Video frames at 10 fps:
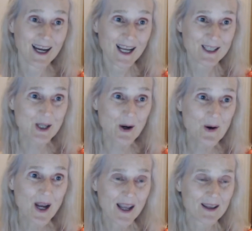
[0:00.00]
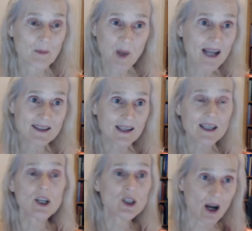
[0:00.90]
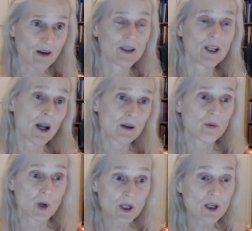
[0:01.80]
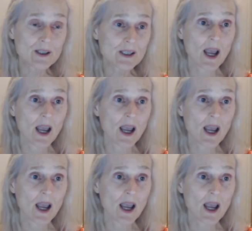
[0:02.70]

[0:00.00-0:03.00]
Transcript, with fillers: So the Black Death killed off a lot of workers,